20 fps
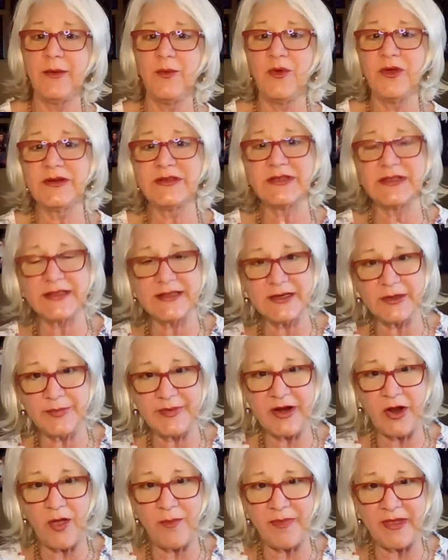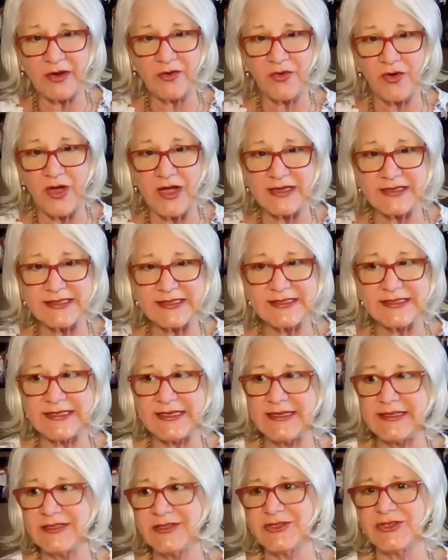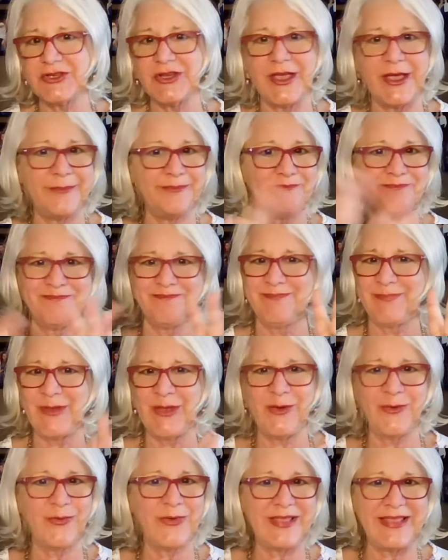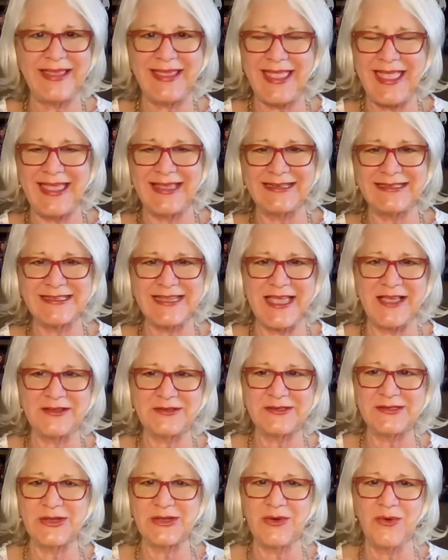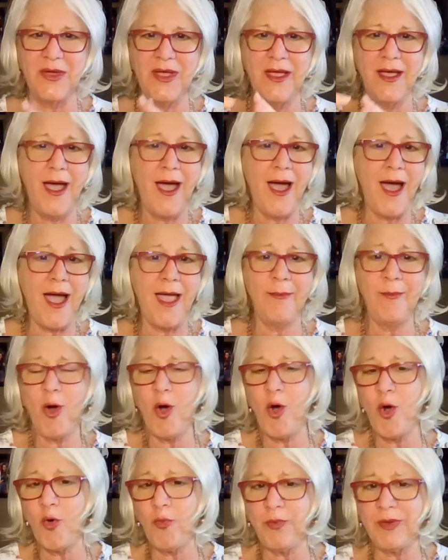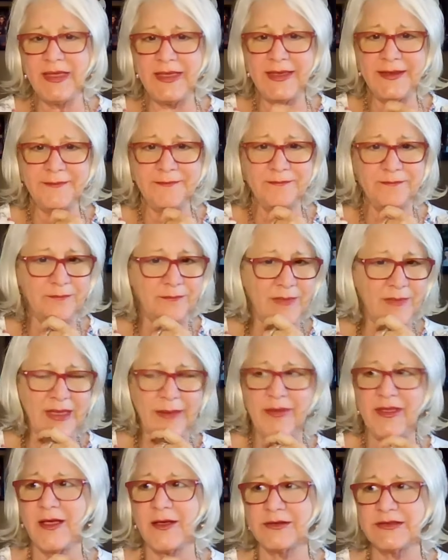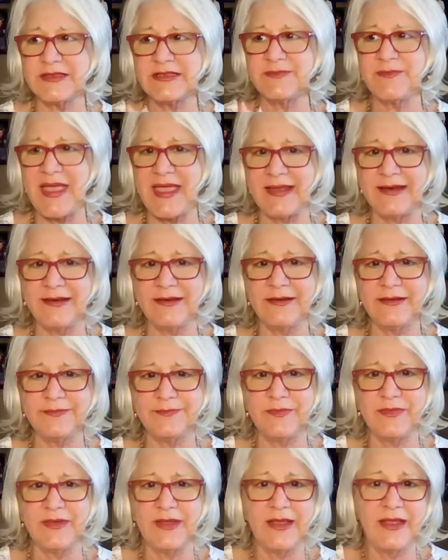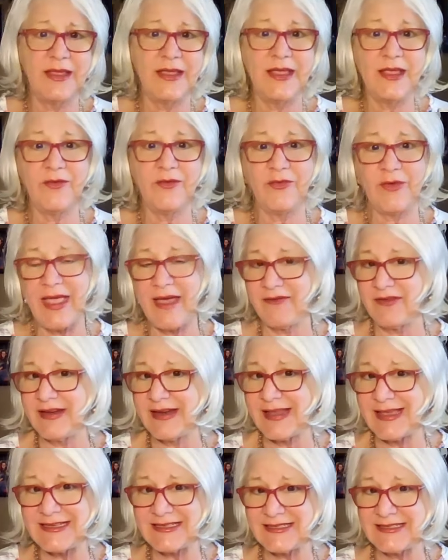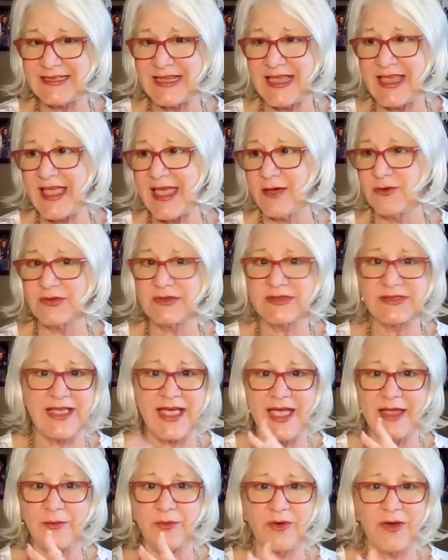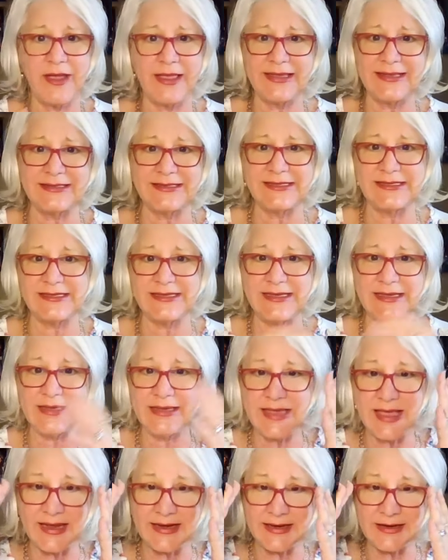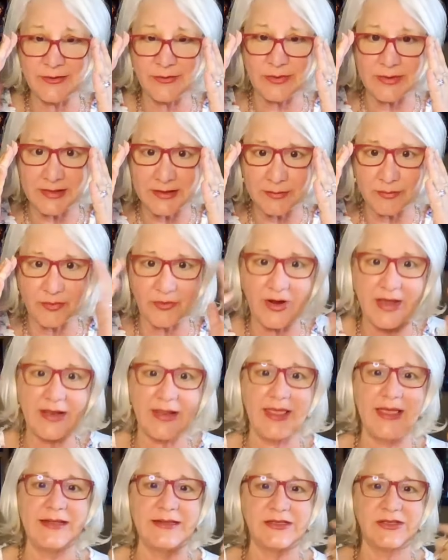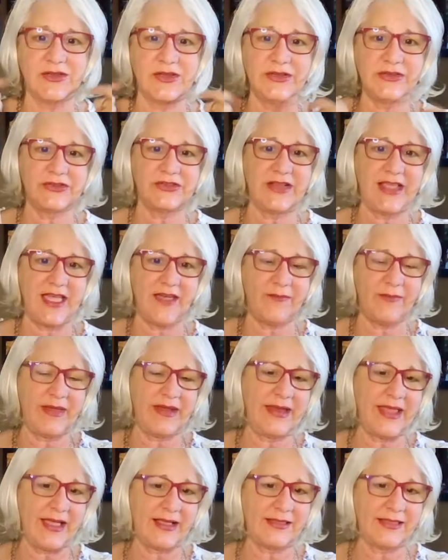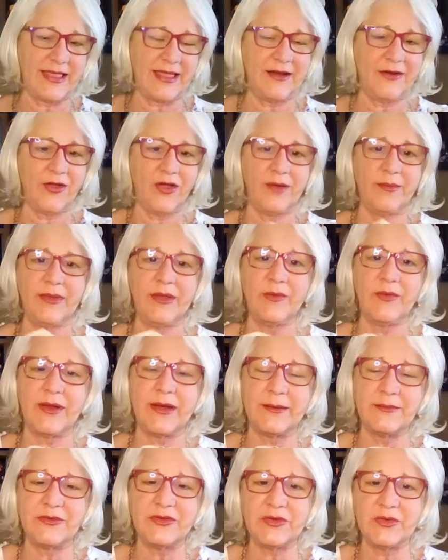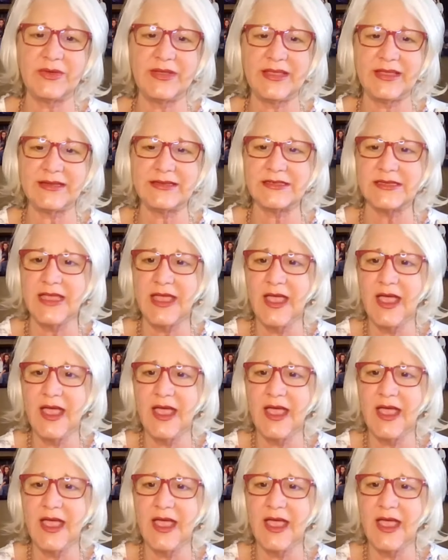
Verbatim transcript: I worked a little bit on my cross stitch. Um, you really can't tell. So I'm hoping maybe I'll spend, if we have a nice day outside where I can see, I need really bright light. So I usually have my neck light on me when I'm doing it.